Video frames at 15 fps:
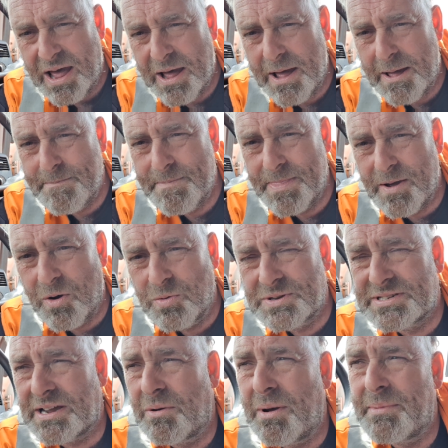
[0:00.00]

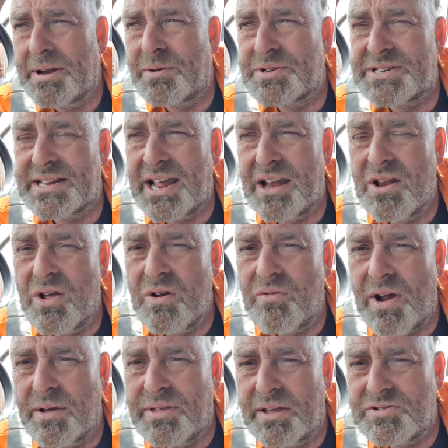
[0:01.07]
Also, I mean, I was on that new
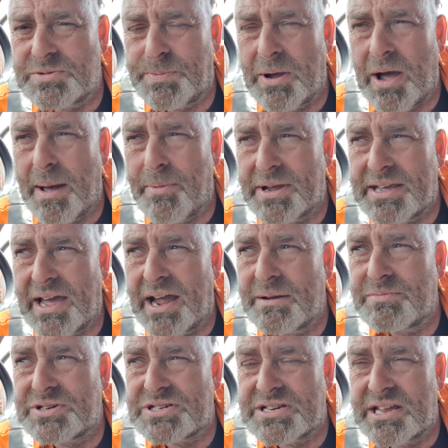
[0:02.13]
road that just built up by
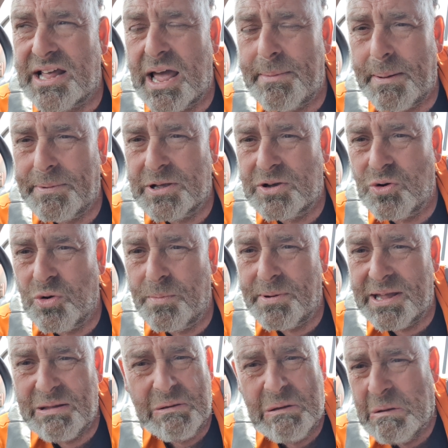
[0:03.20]
Cambridge today. I'm up in
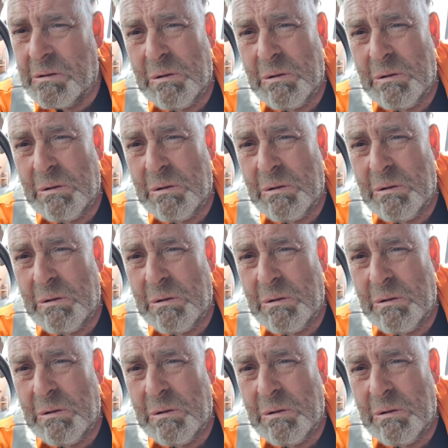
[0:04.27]
Corby.